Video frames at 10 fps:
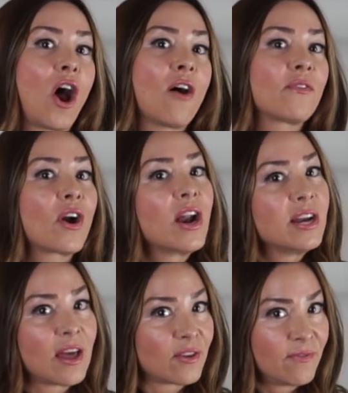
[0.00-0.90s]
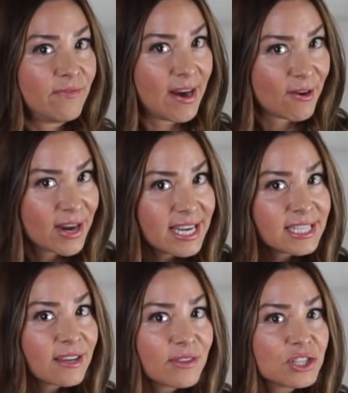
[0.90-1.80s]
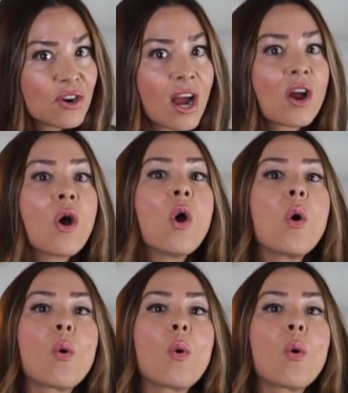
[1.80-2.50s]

offer another variant of the truck